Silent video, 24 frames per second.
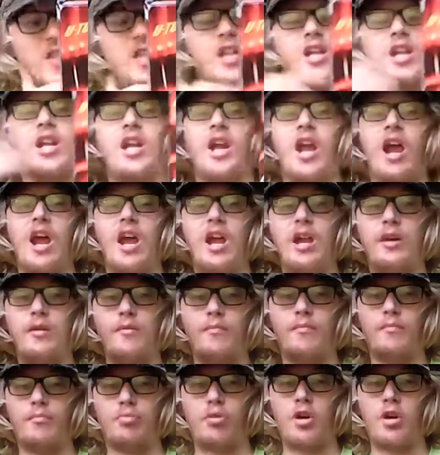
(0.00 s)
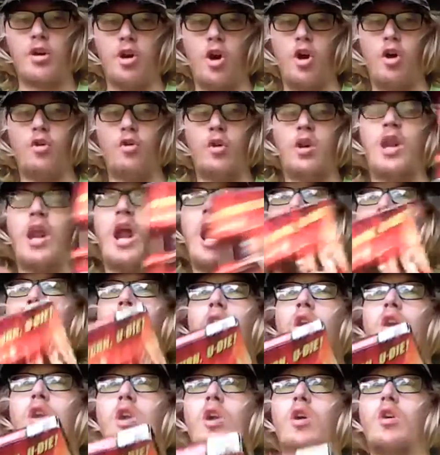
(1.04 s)
Jay Brazeau's
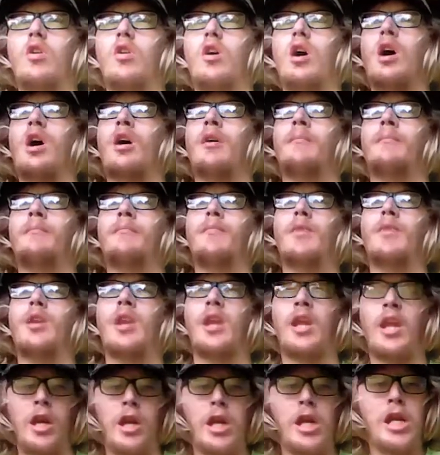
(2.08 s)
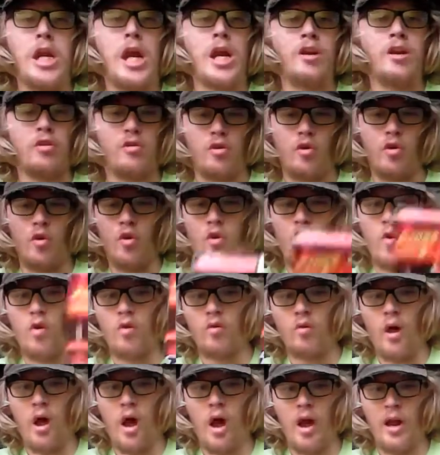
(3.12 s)
character, he didn't do a whole
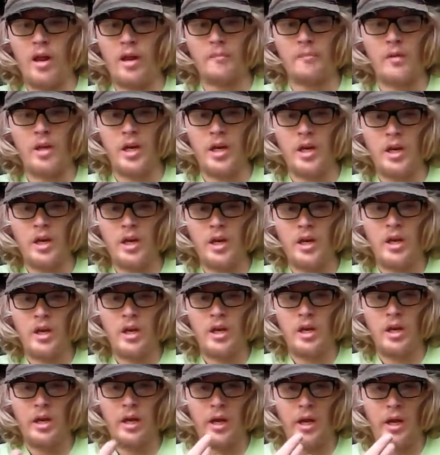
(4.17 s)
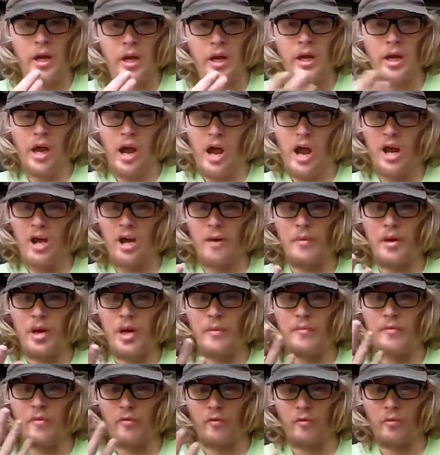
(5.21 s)
lot. I mean, he kind of
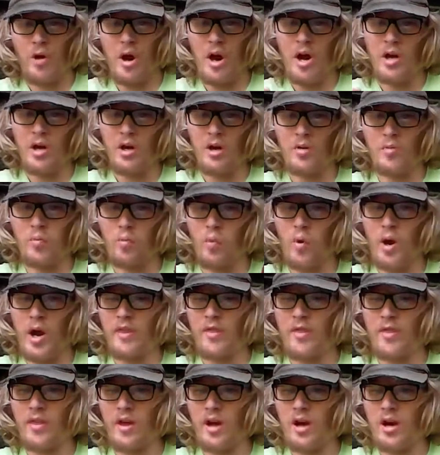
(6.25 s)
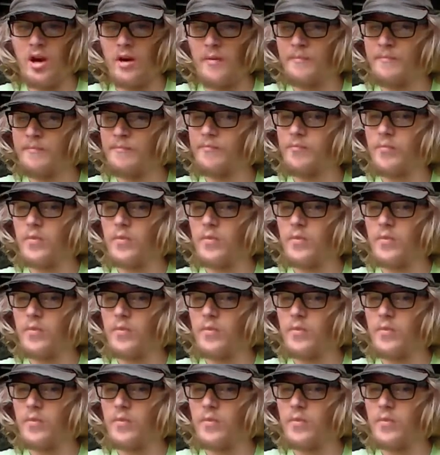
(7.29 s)
becomes friends with Thad's